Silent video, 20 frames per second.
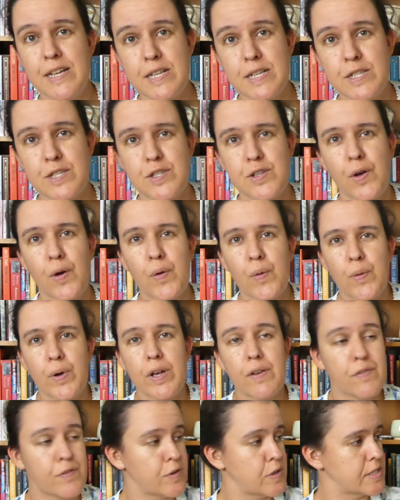So
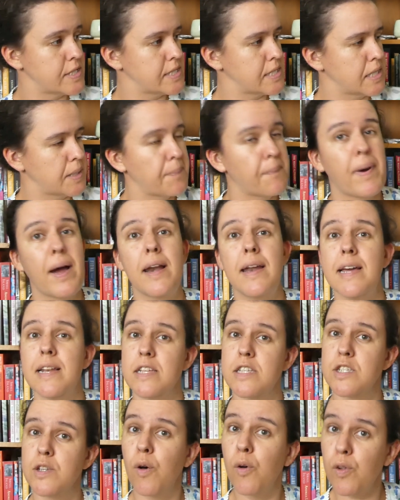if you've seen my
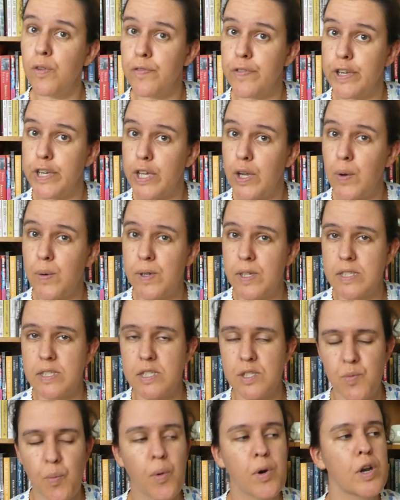latest haul video, this
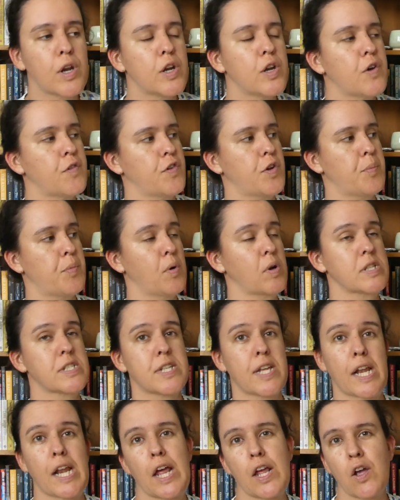is one of the books
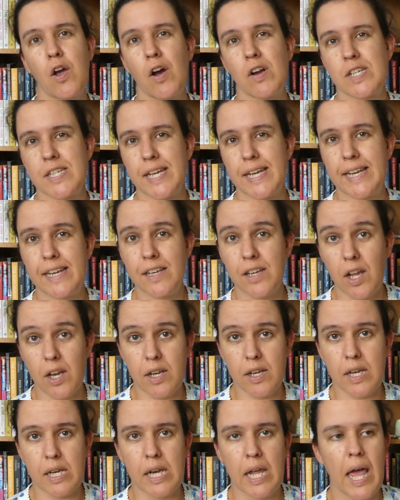that I got in
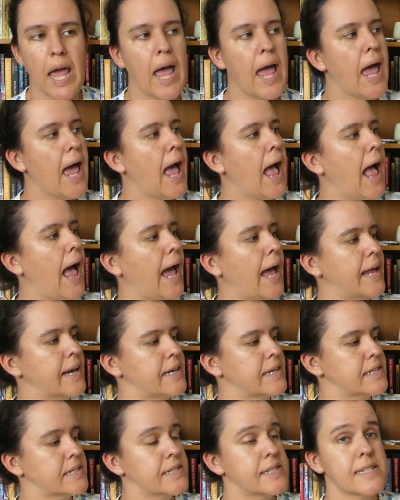London,
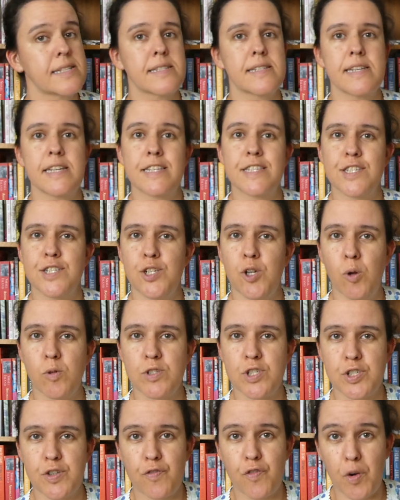and this is
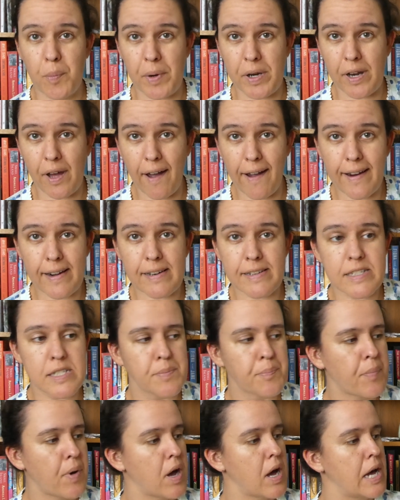Notes from an Island
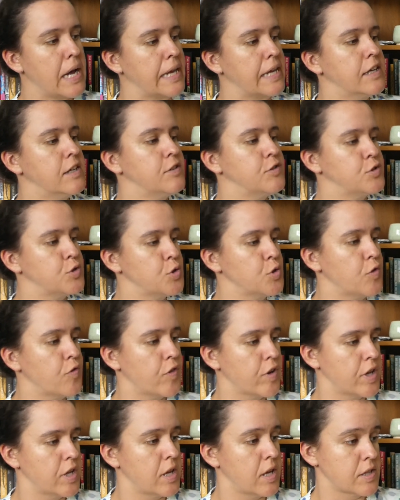by
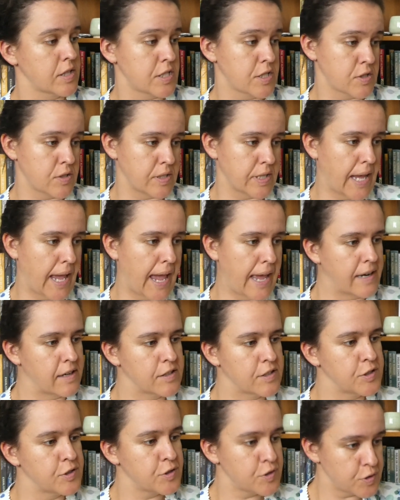Tove Jansson
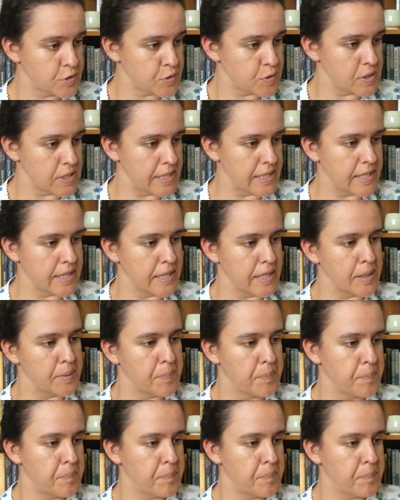Tuulikki